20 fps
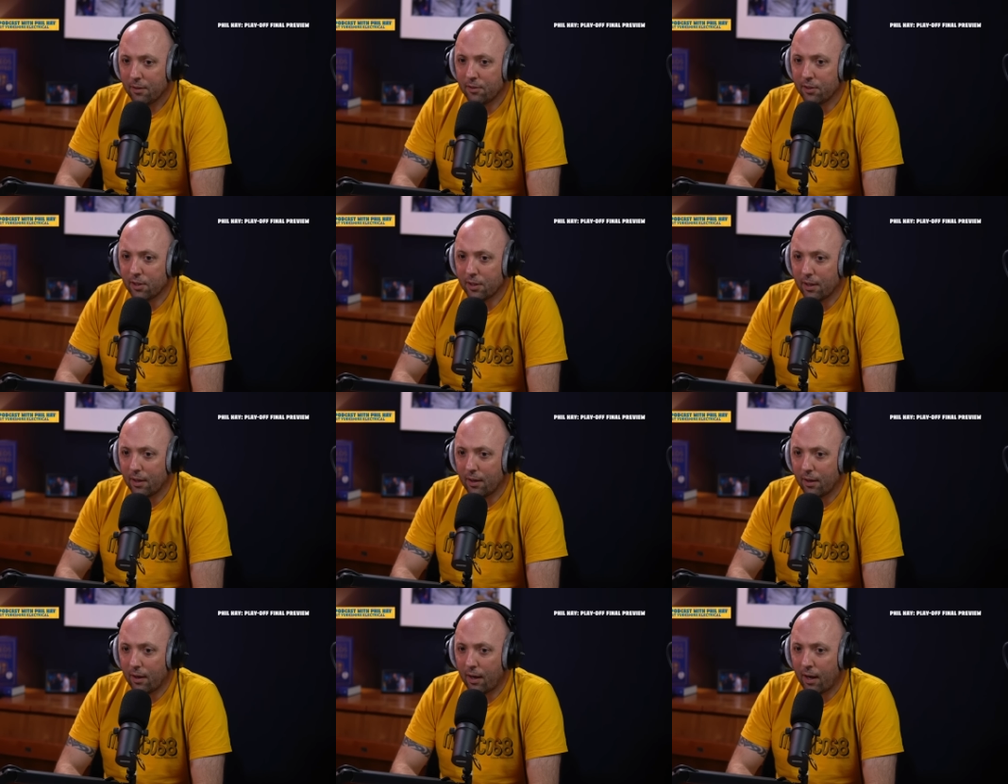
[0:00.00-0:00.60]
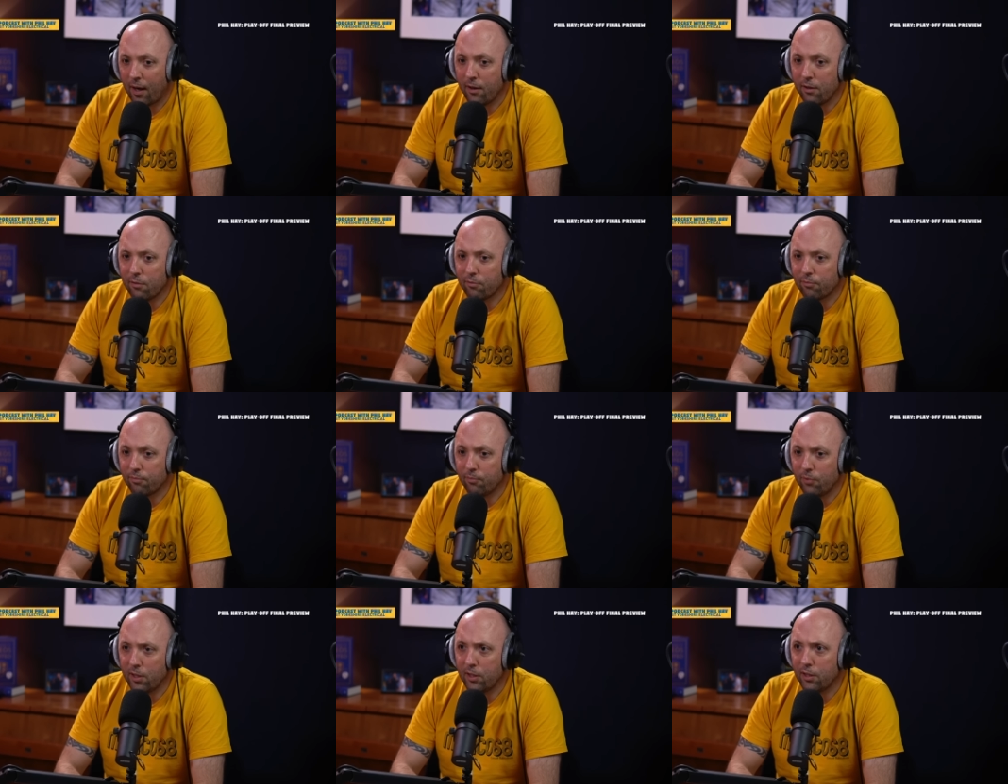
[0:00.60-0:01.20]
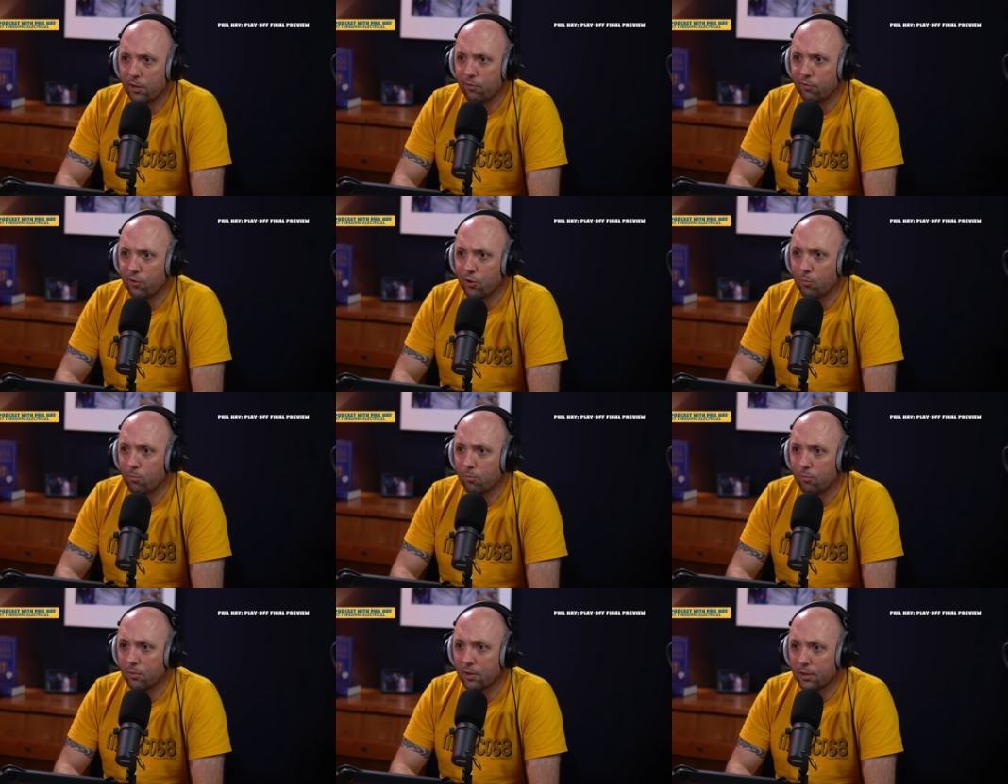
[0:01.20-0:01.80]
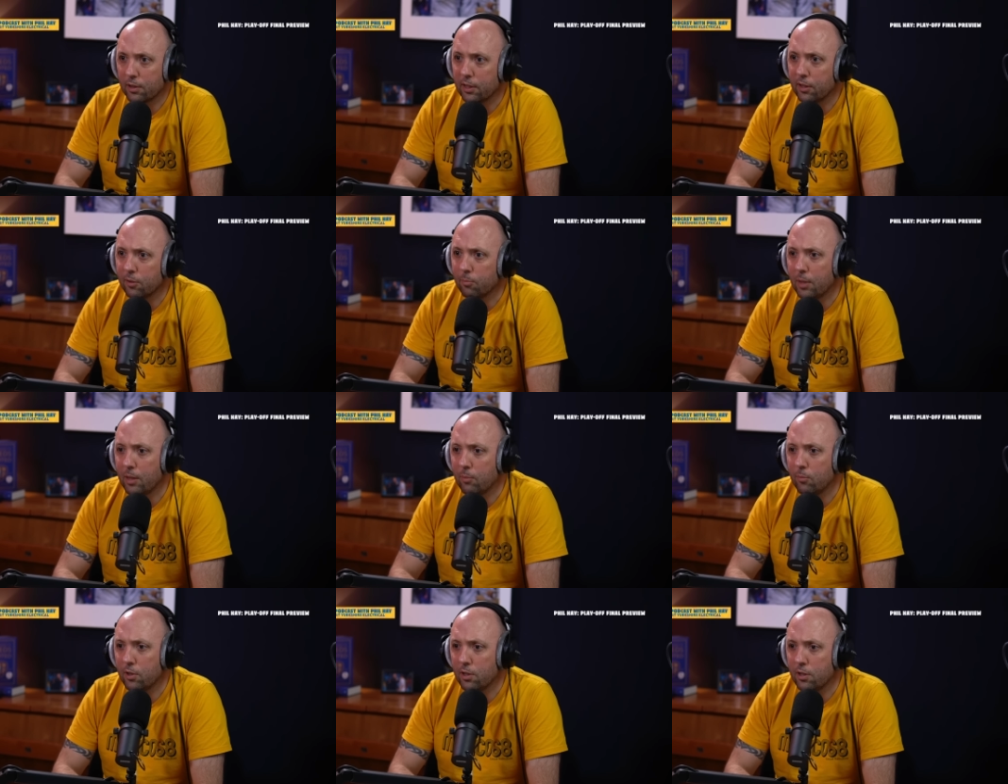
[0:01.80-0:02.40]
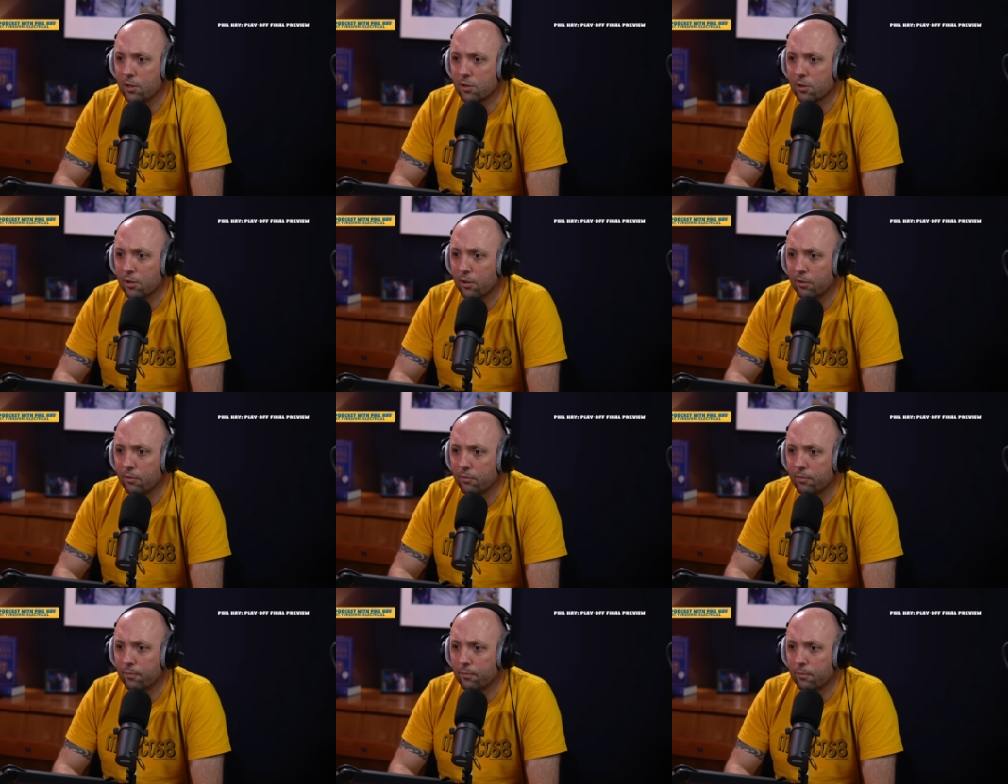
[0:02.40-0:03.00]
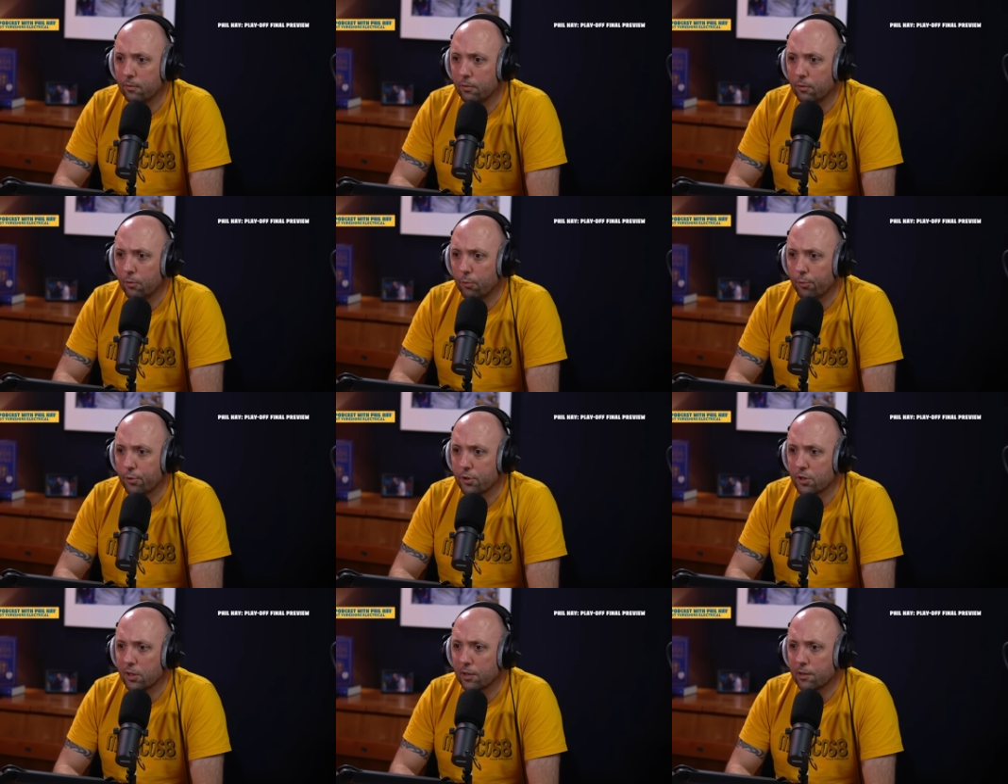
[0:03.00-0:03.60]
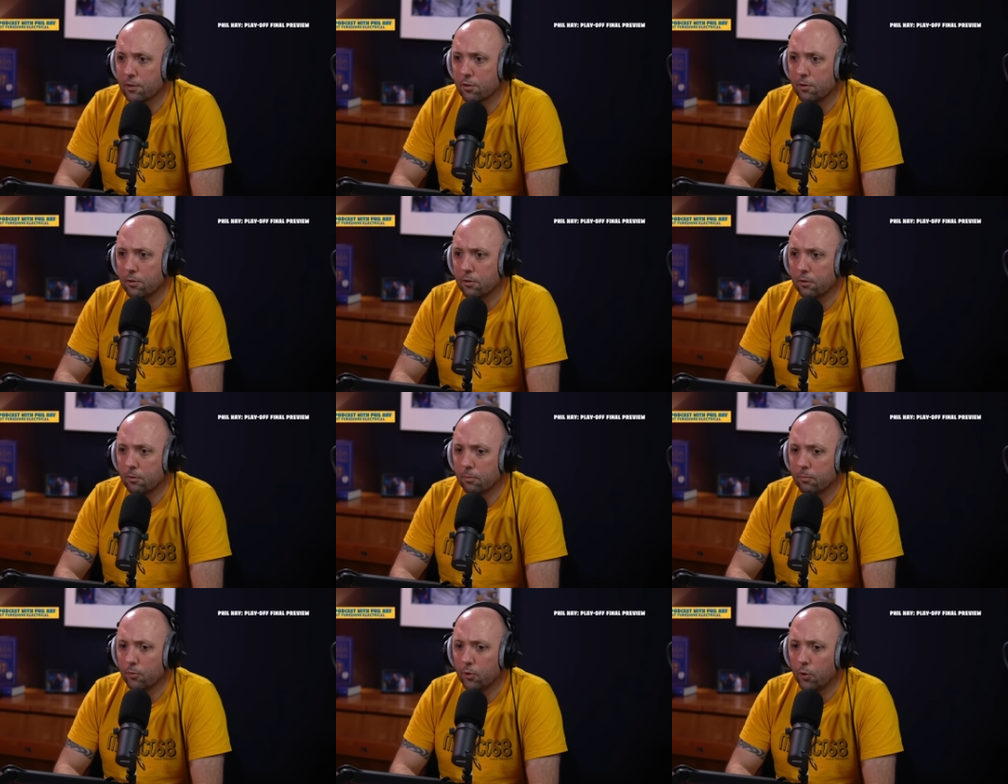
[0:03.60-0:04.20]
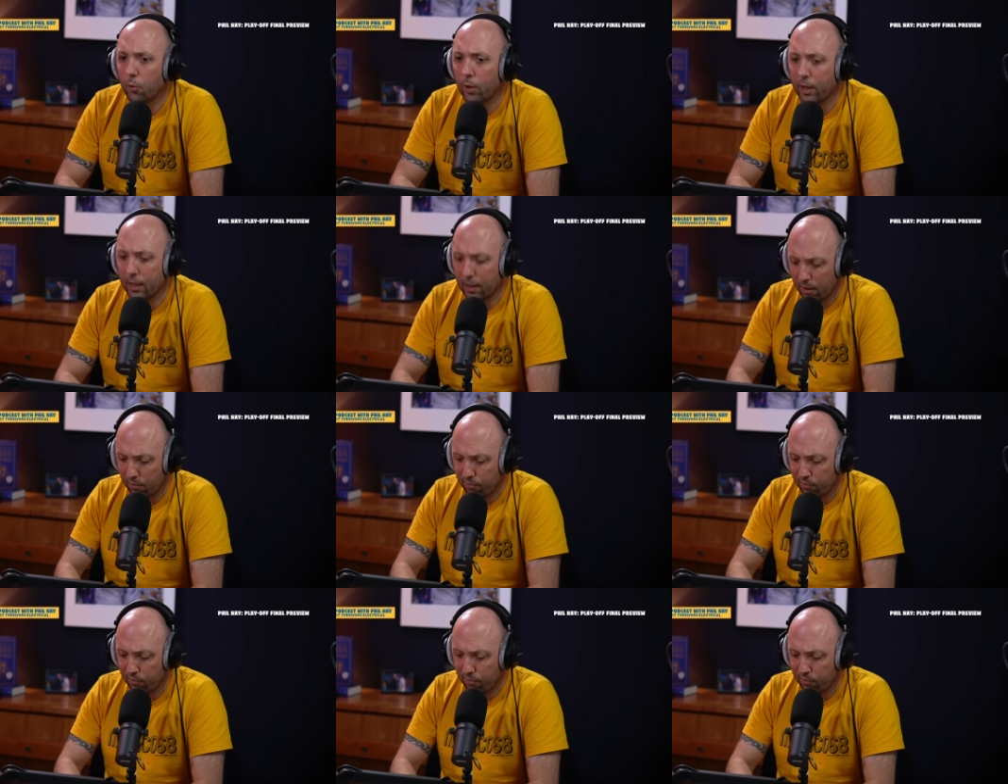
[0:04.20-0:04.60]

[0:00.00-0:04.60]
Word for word: that I have very few clear memories of 06 or 08.